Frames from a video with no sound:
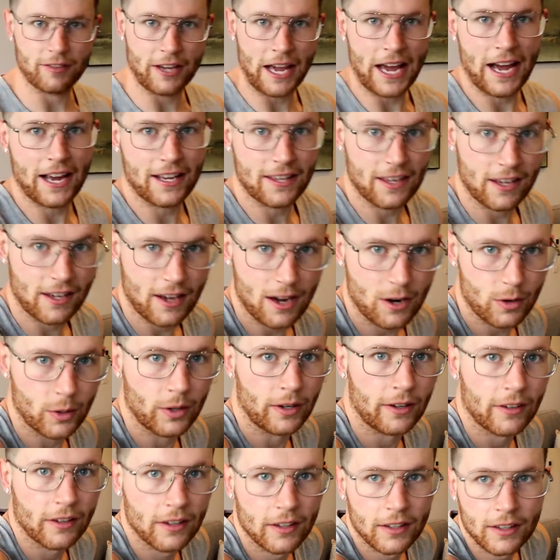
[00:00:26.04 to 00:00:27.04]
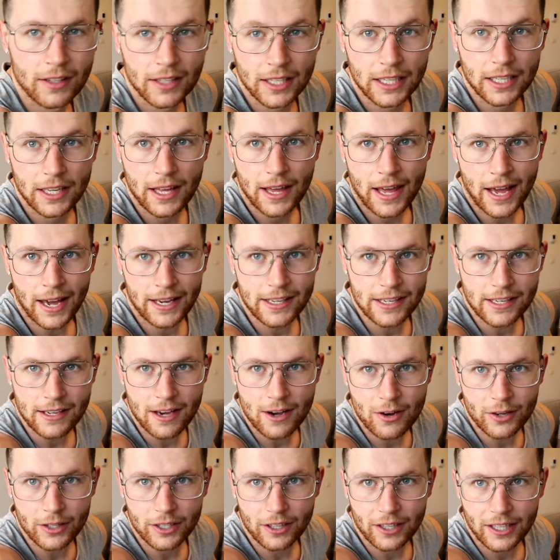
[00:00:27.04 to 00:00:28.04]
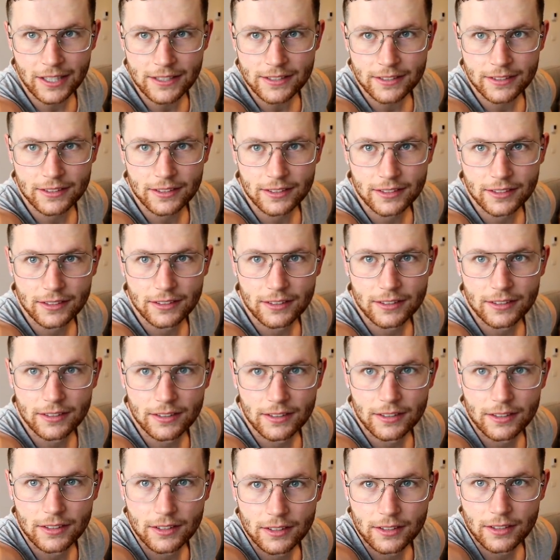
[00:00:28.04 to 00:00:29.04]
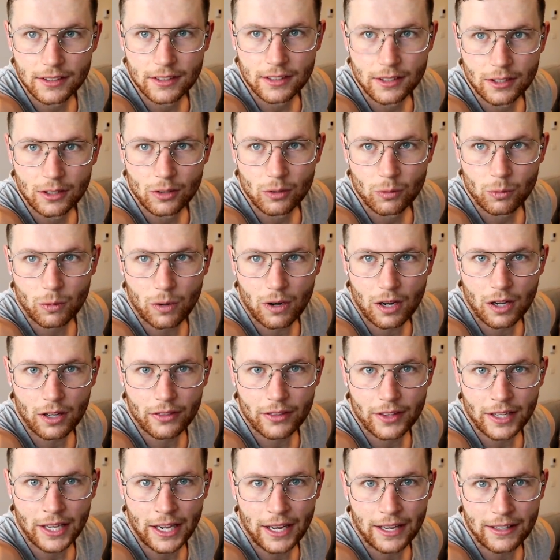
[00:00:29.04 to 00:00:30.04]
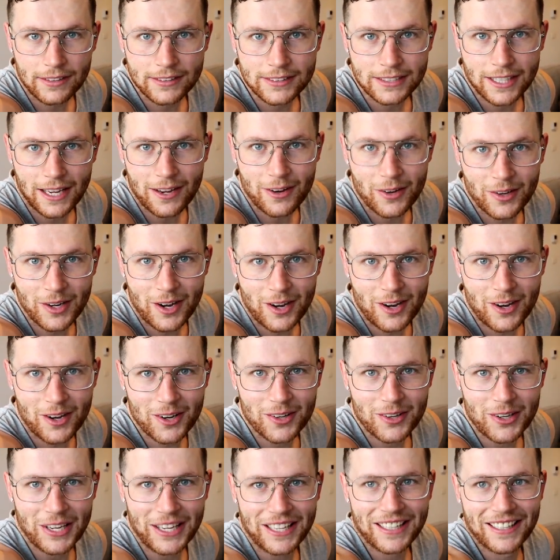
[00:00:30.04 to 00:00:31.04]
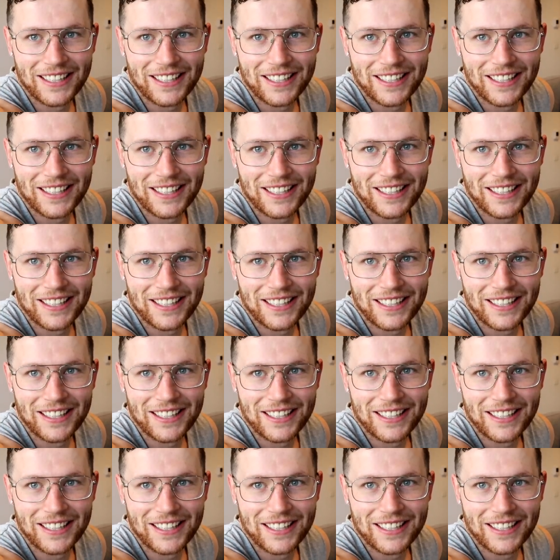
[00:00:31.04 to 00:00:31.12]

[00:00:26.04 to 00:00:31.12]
for how you going. How you going, guys? What the hell is going on?